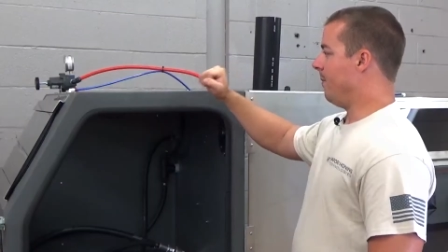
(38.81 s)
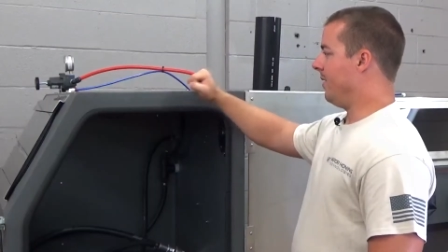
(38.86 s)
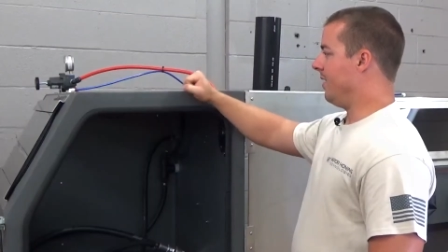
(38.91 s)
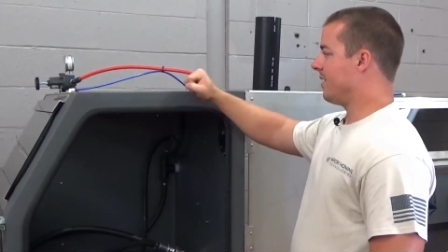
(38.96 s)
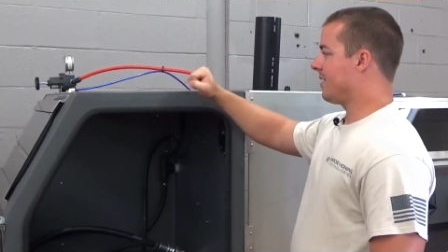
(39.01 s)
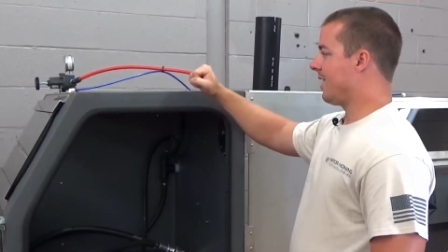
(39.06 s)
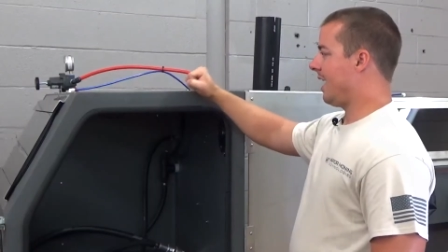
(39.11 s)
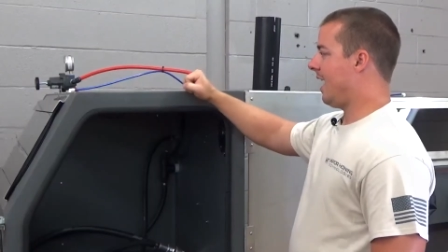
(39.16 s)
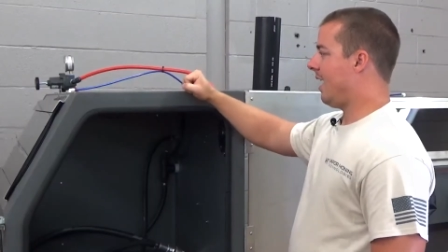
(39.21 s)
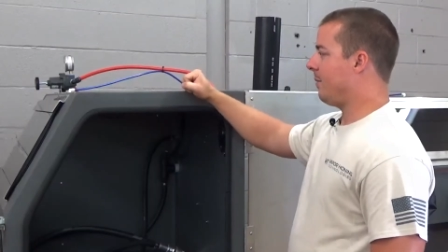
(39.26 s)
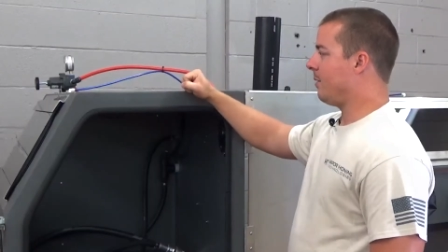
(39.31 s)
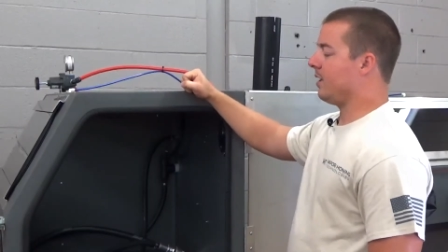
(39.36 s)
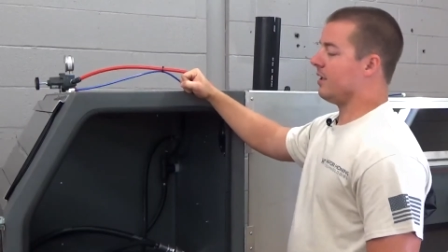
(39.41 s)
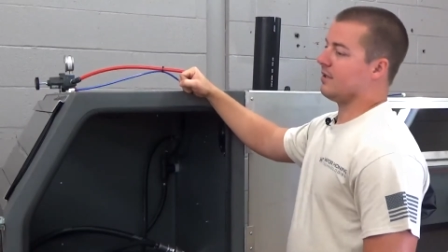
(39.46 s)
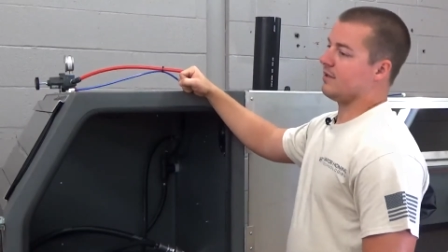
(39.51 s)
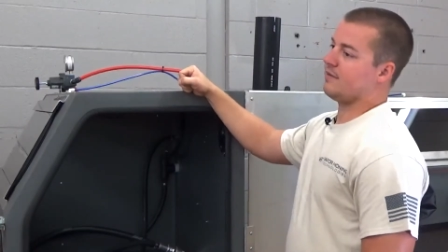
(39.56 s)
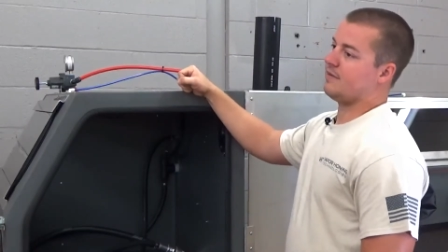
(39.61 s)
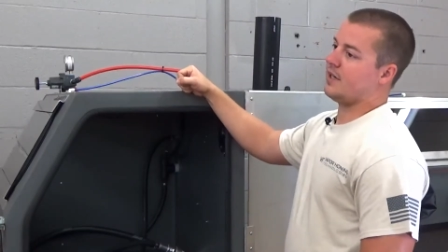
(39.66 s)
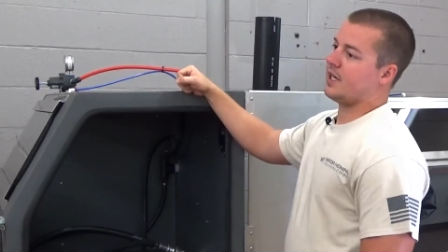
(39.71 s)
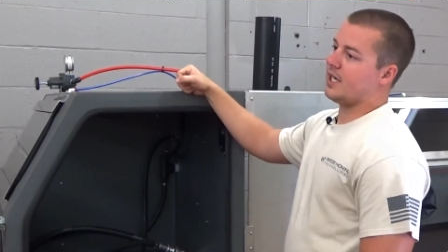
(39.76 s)
This cabinet
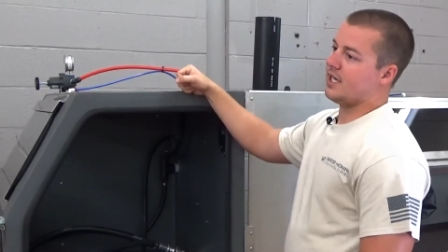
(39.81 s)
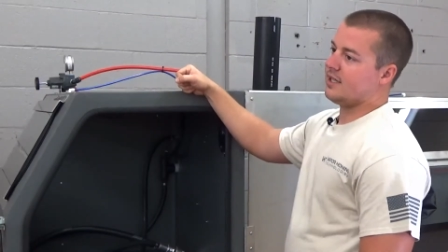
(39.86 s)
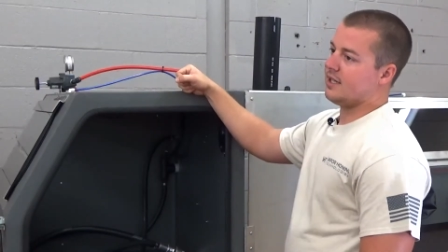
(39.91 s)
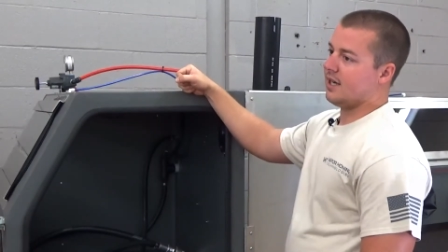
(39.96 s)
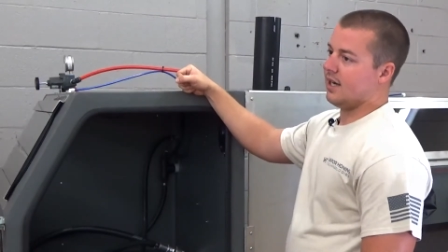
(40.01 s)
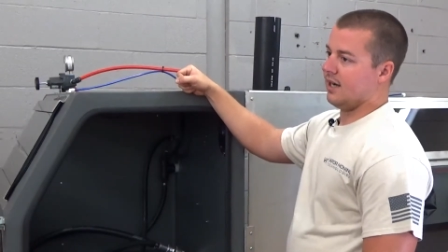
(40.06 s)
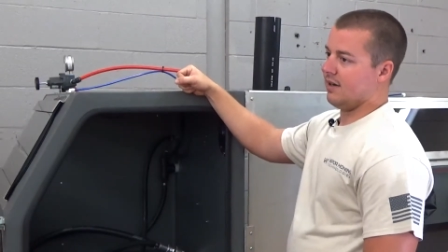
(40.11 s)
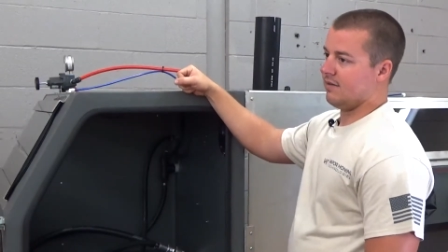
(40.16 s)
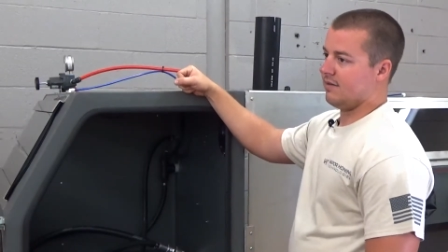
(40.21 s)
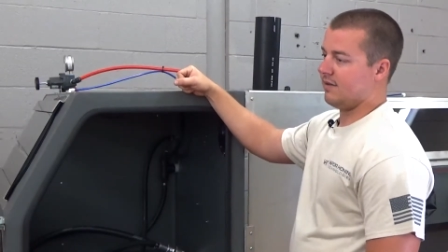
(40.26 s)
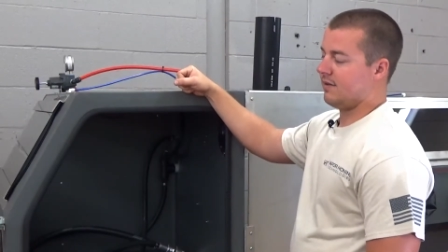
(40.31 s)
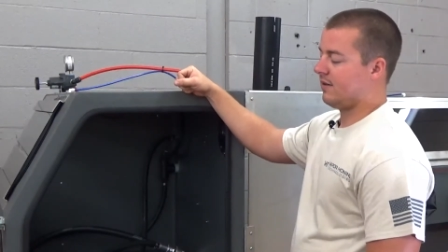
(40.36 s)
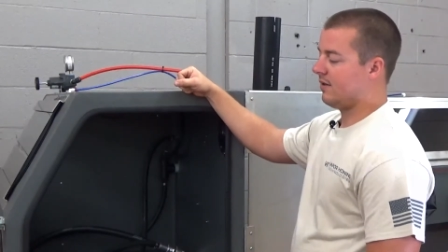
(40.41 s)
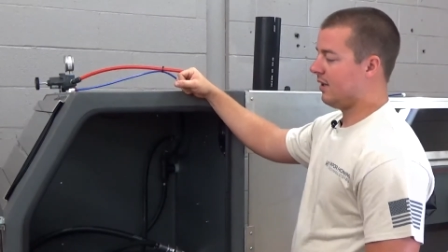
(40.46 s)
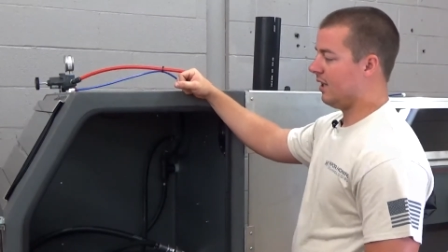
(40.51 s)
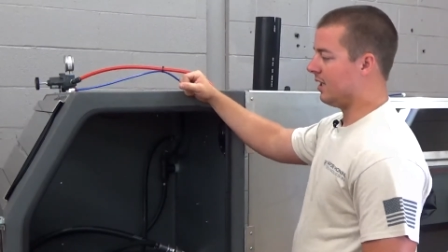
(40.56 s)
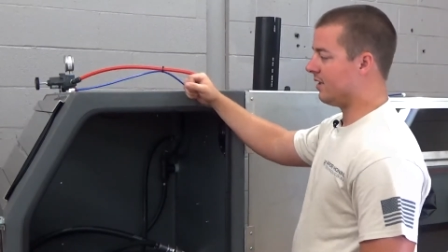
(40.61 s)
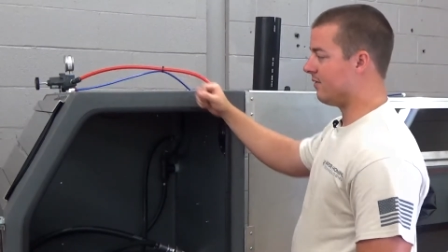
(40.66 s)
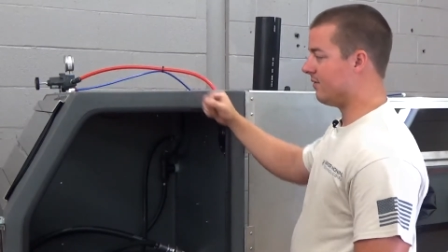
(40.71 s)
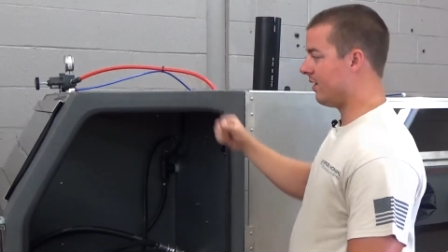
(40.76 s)
is very tough.
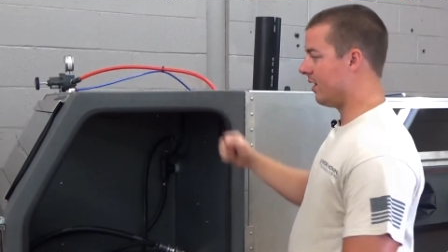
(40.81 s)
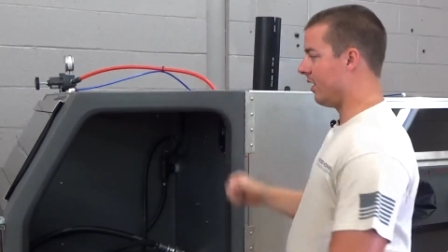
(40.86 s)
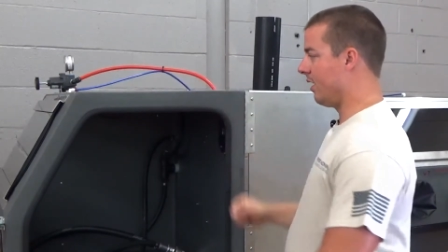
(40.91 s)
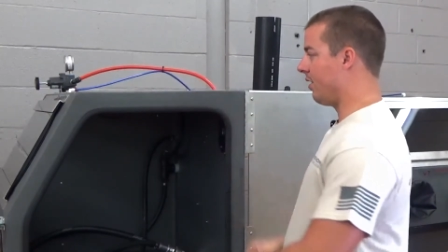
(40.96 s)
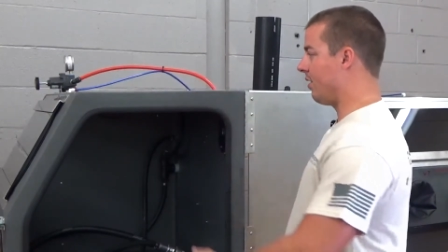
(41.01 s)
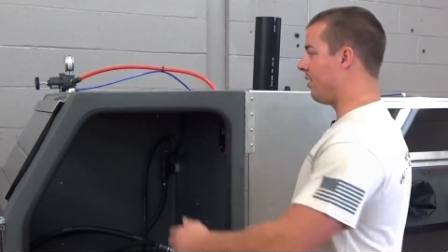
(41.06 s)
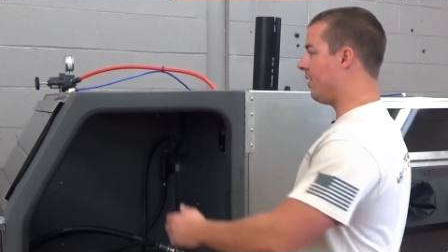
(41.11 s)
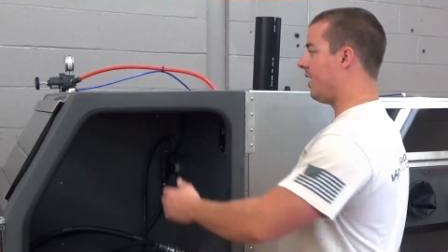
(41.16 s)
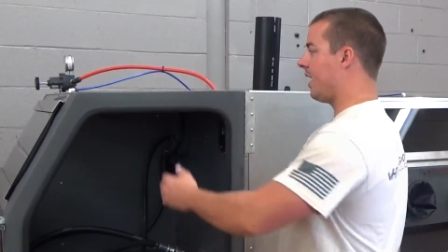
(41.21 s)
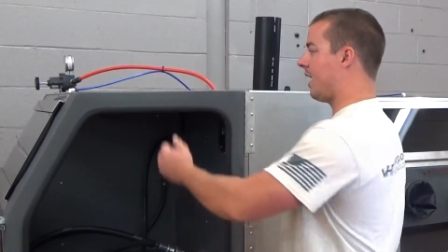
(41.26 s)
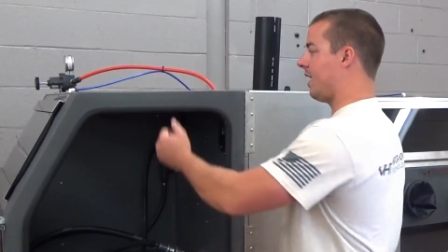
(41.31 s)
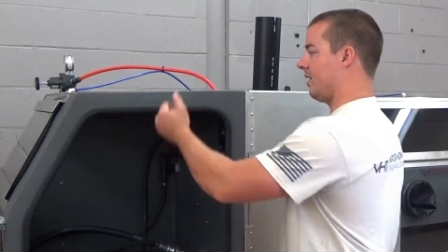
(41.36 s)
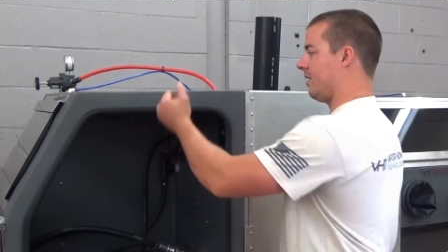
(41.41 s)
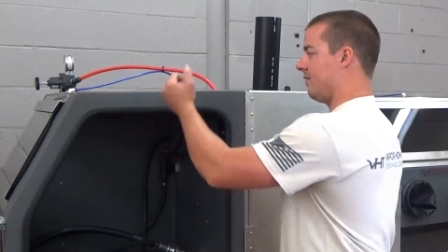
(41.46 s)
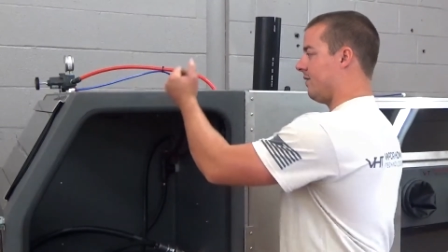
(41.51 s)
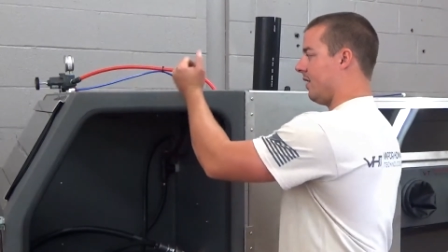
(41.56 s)
It's very thick, it's